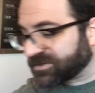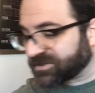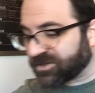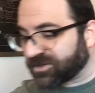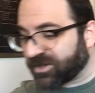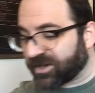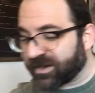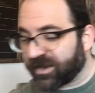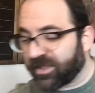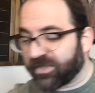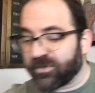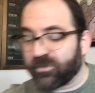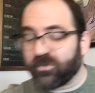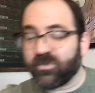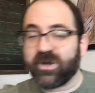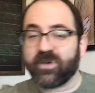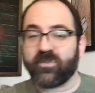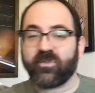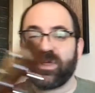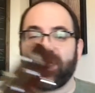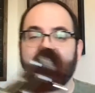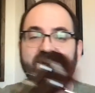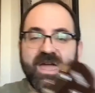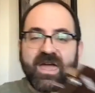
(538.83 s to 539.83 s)
song. Now, the one
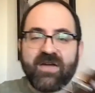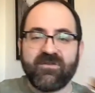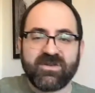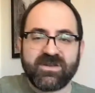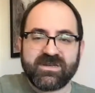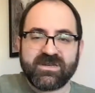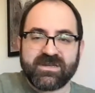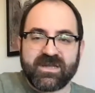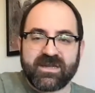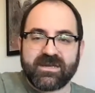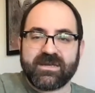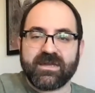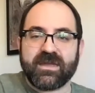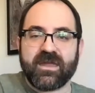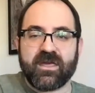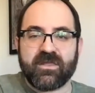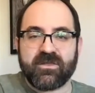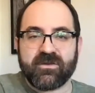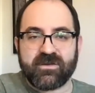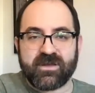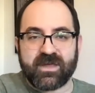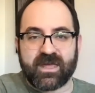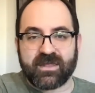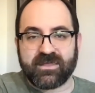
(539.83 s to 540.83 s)
we haven't done
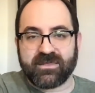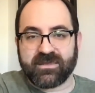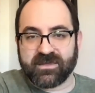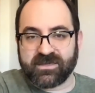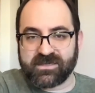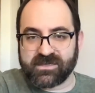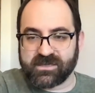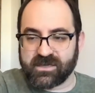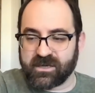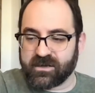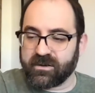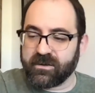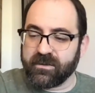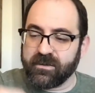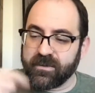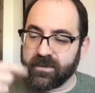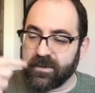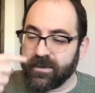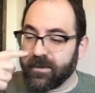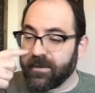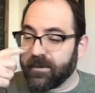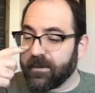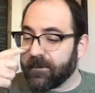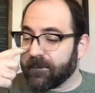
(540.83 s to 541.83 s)
together yet this year
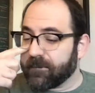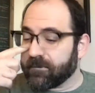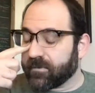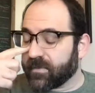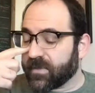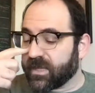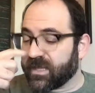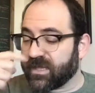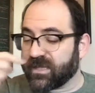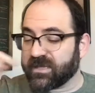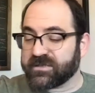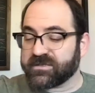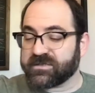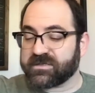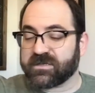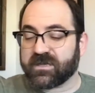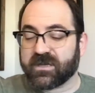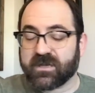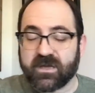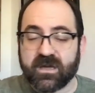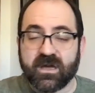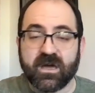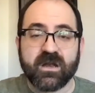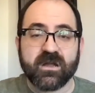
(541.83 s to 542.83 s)
is
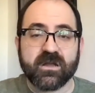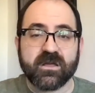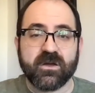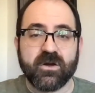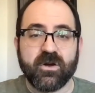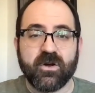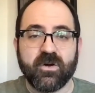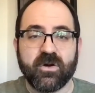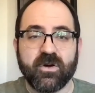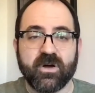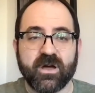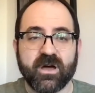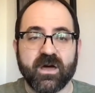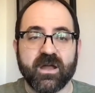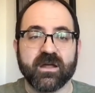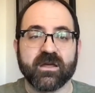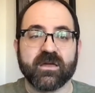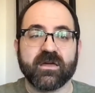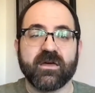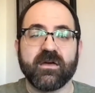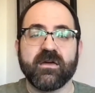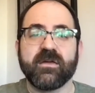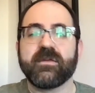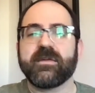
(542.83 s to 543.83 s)
Hanukkah, O
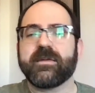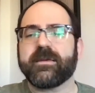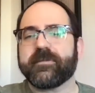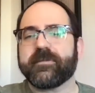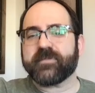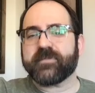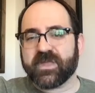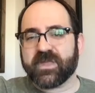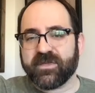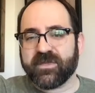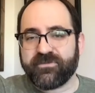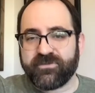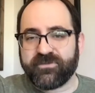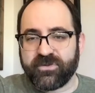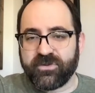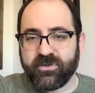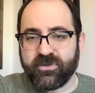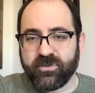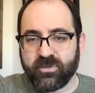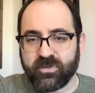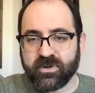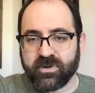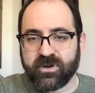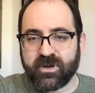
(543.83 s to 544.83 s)
Hanukkah. If
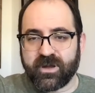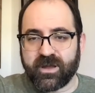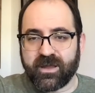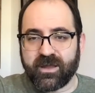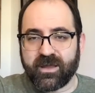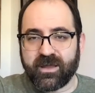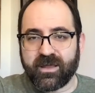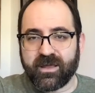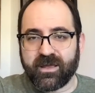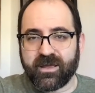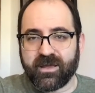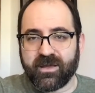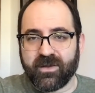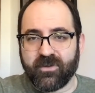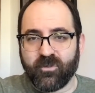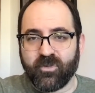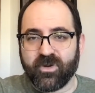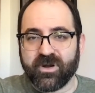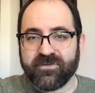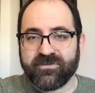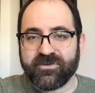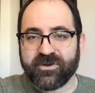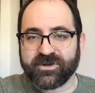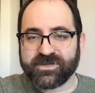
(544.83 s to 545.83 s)
you were
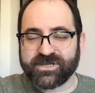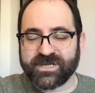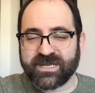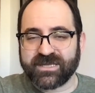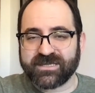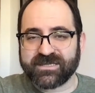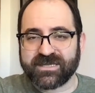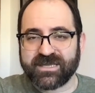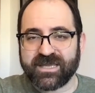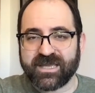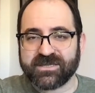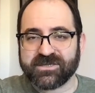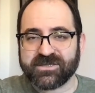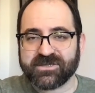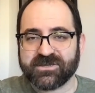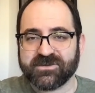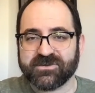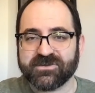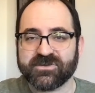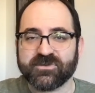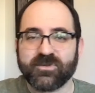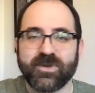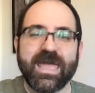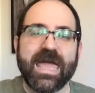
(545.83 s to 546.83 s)
one of our JCS
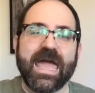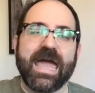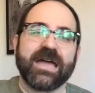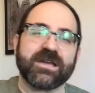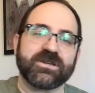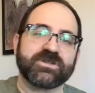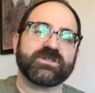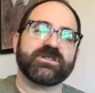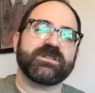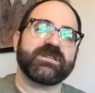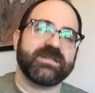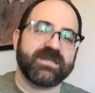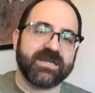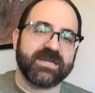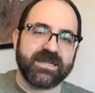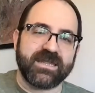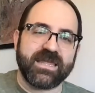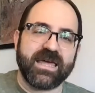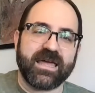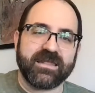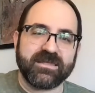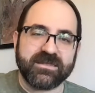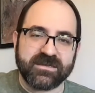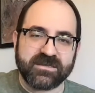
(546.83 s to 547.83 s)
students, we actually did
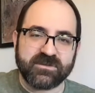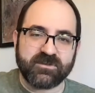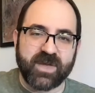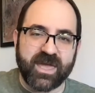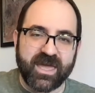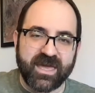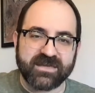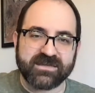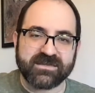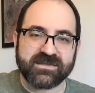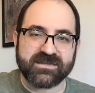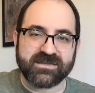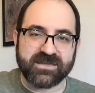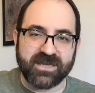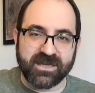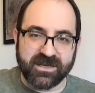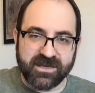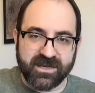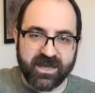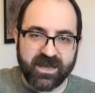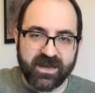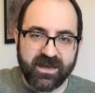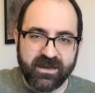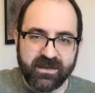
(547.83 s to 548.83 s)
that this past
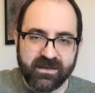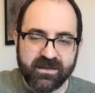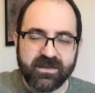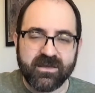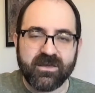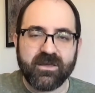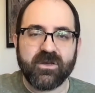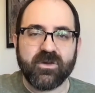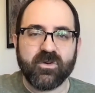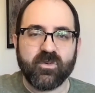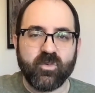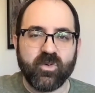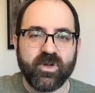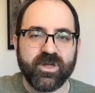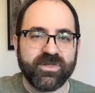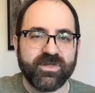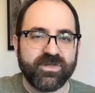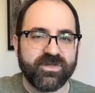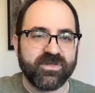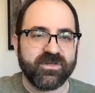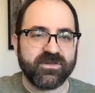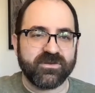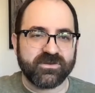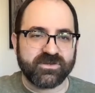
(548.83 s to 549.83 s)
Sunday
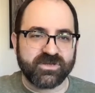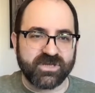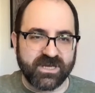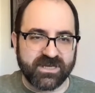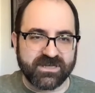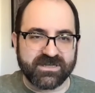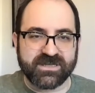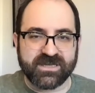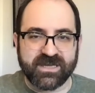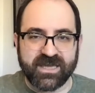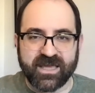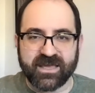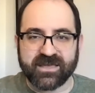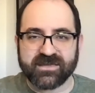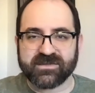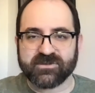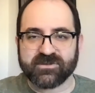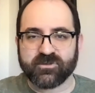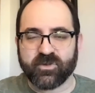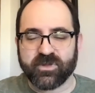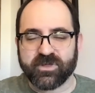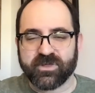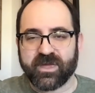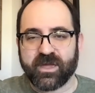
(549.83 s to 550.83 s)
with JCS,
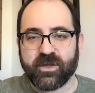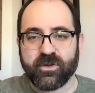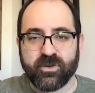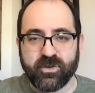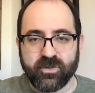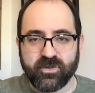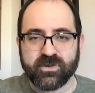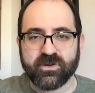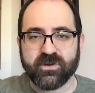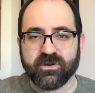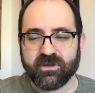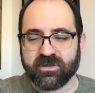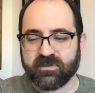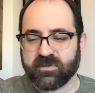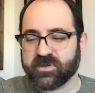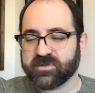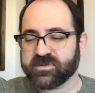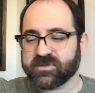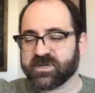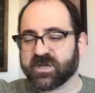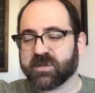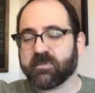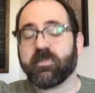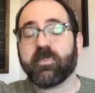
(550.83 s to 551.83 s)
with Ehud during
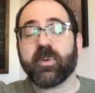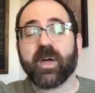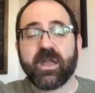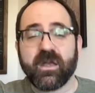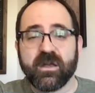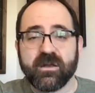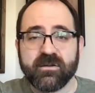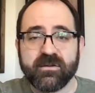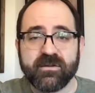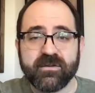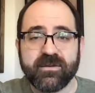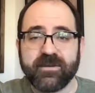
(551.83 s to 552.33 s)
music, but